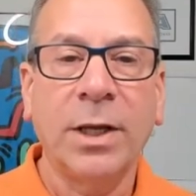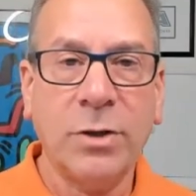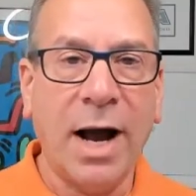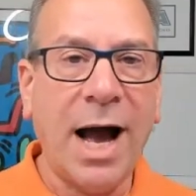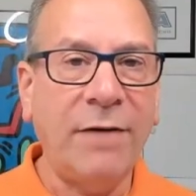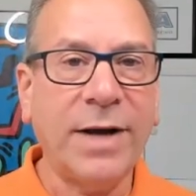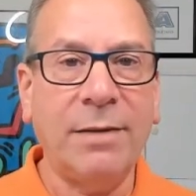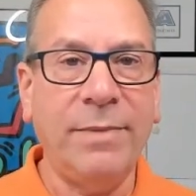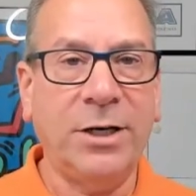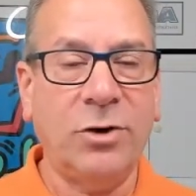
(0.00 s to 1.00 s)
So I've got
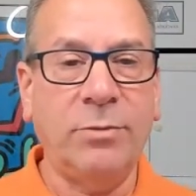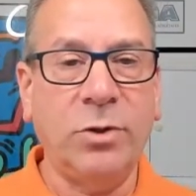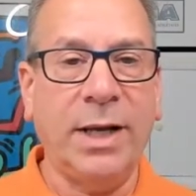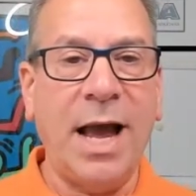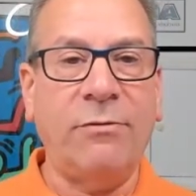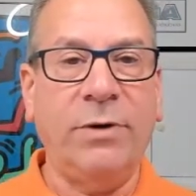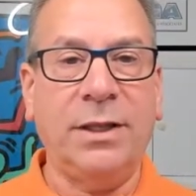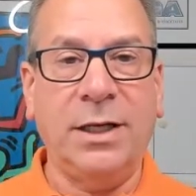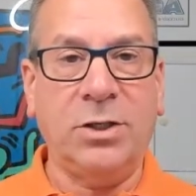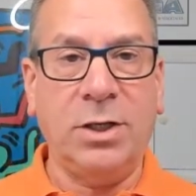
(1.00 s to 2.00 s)
to make sure I'm doing
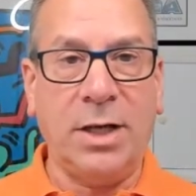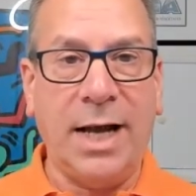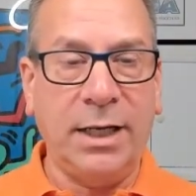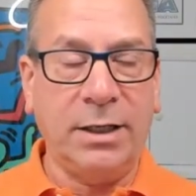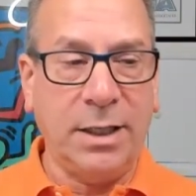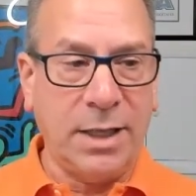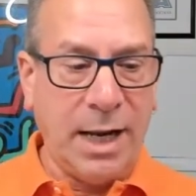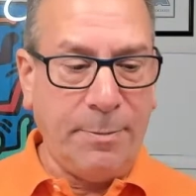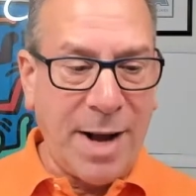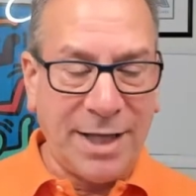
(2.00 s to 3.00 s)
everything I
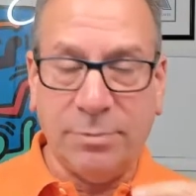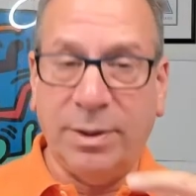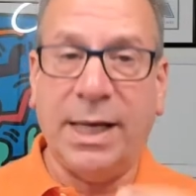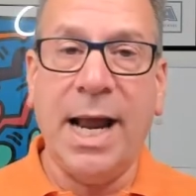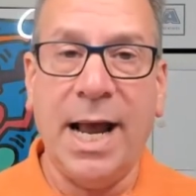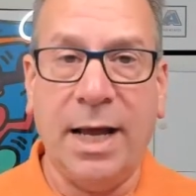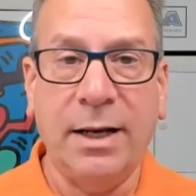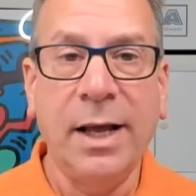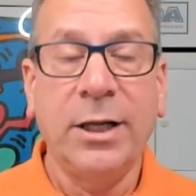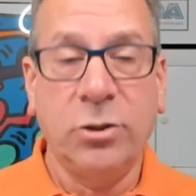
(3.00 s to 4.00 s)
possibly
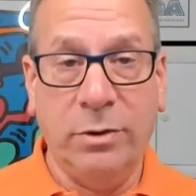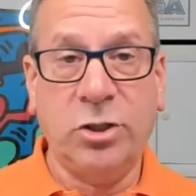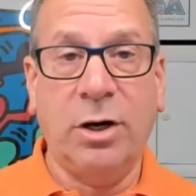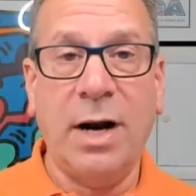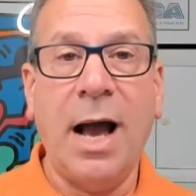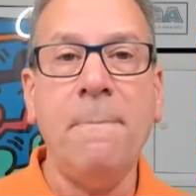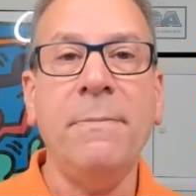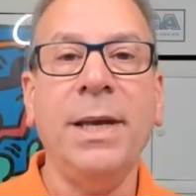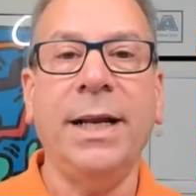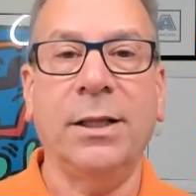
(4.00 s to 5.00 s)
can to ensure
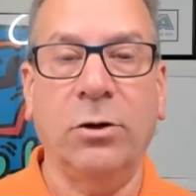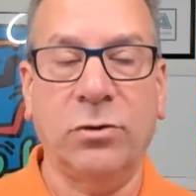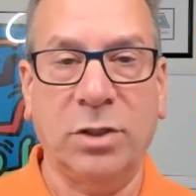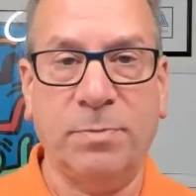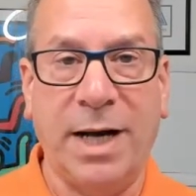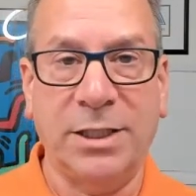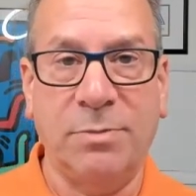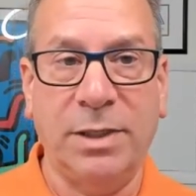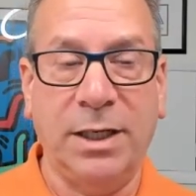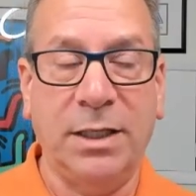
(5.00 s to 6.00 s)
I'm meeting those
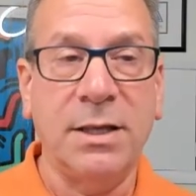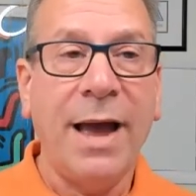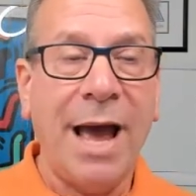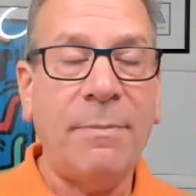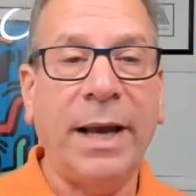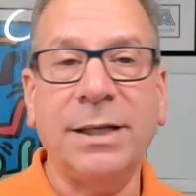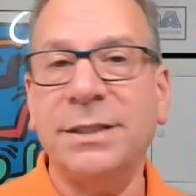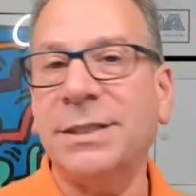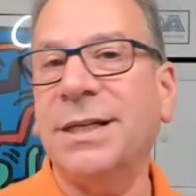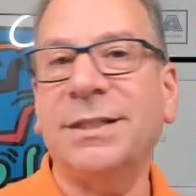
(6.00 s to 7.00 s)
responsibilities. And by
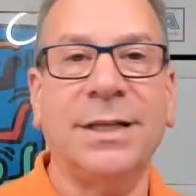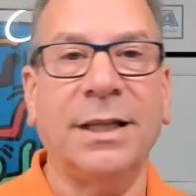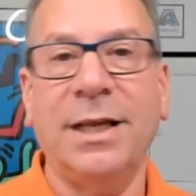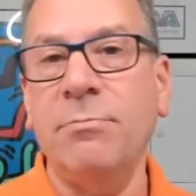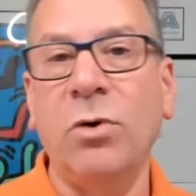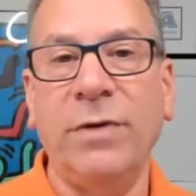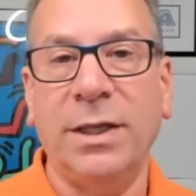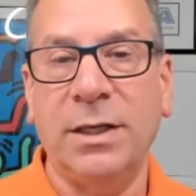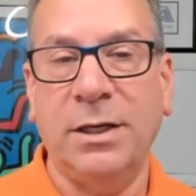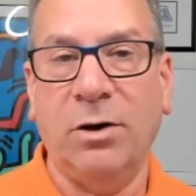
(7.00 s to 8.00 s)
consistently
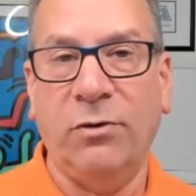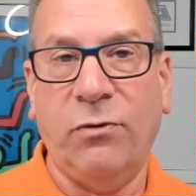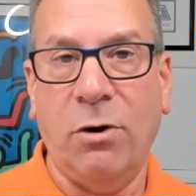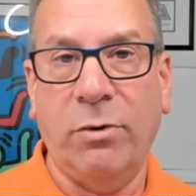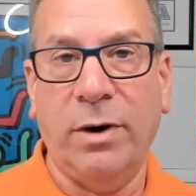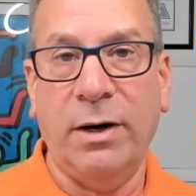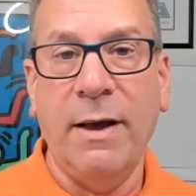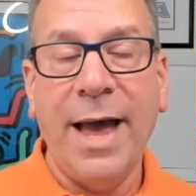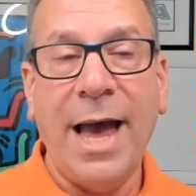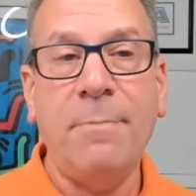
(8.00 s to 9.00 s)
moving the deal forward
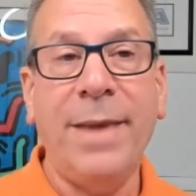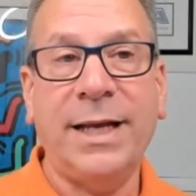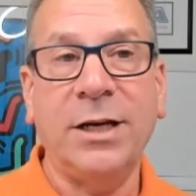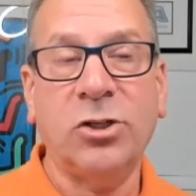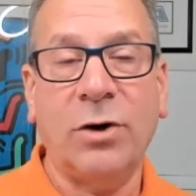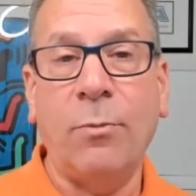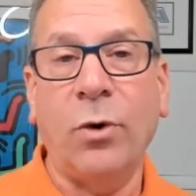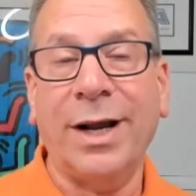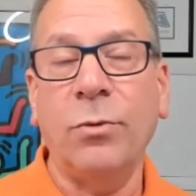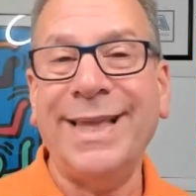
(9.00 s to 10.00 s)
and making sure I'm
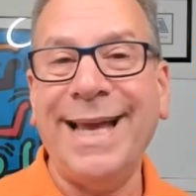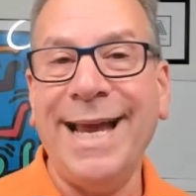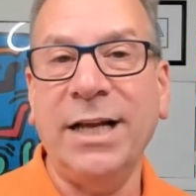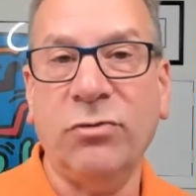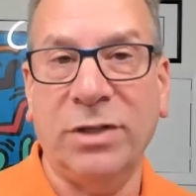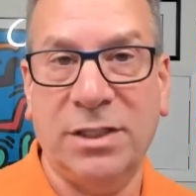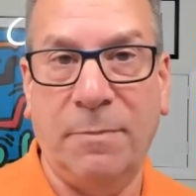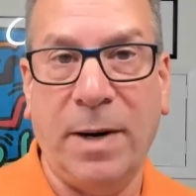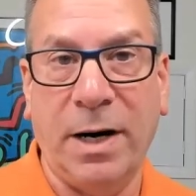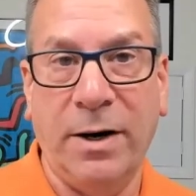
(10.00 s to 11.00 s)
working with
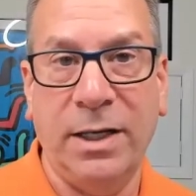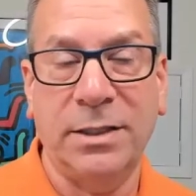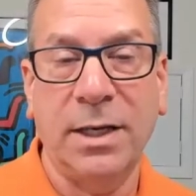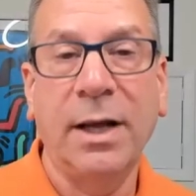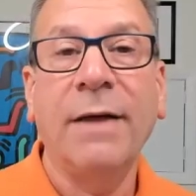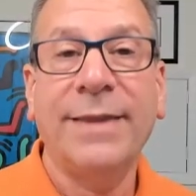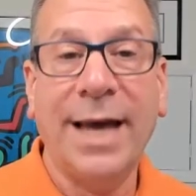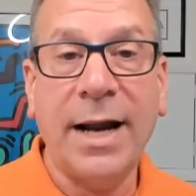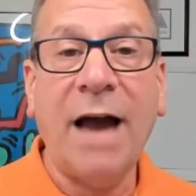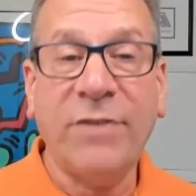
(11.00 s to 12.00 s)
interested parties,
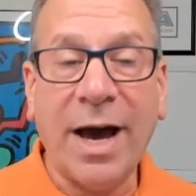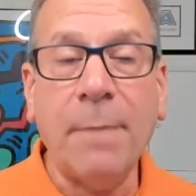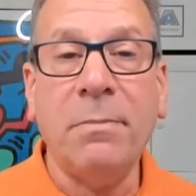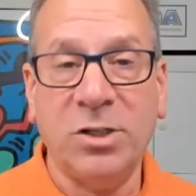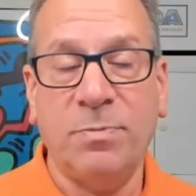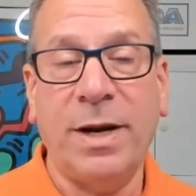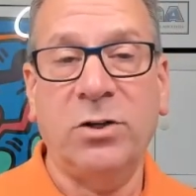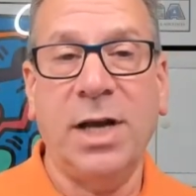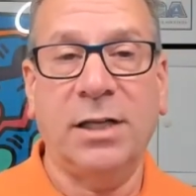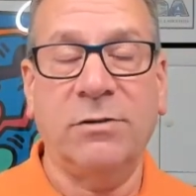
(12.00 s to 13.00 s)
then I've got a much better
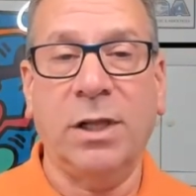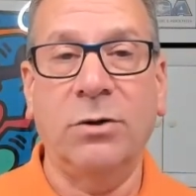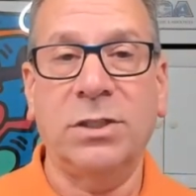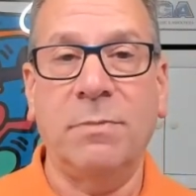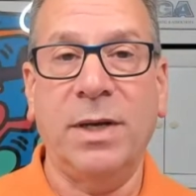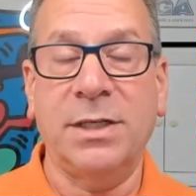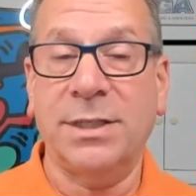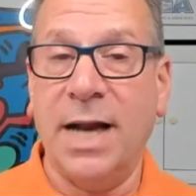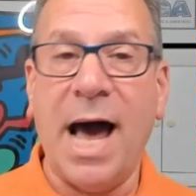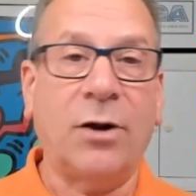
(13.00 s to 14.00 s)
chance of closing
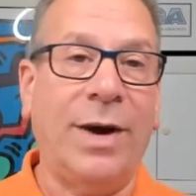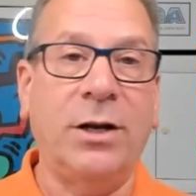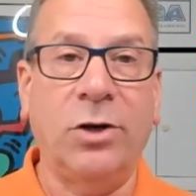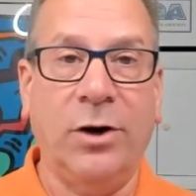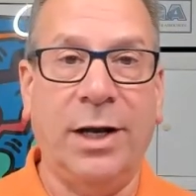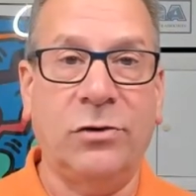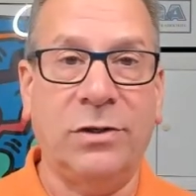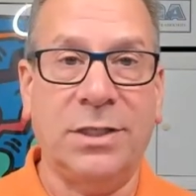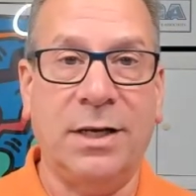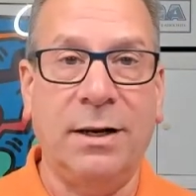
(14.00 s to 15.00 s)
business. And how do I know you're
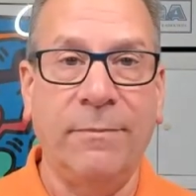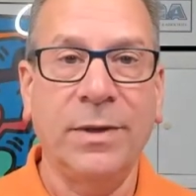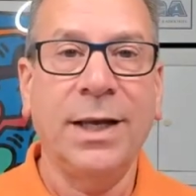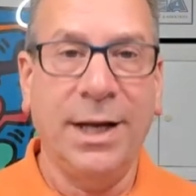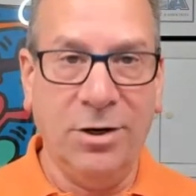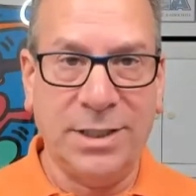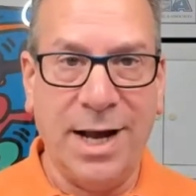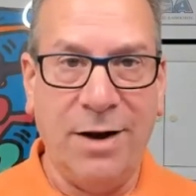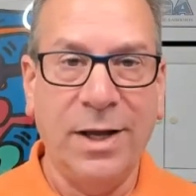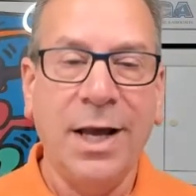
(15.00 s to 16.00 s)
interested? Here's
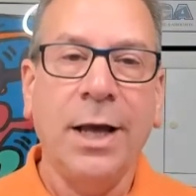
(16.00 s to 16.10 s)
how.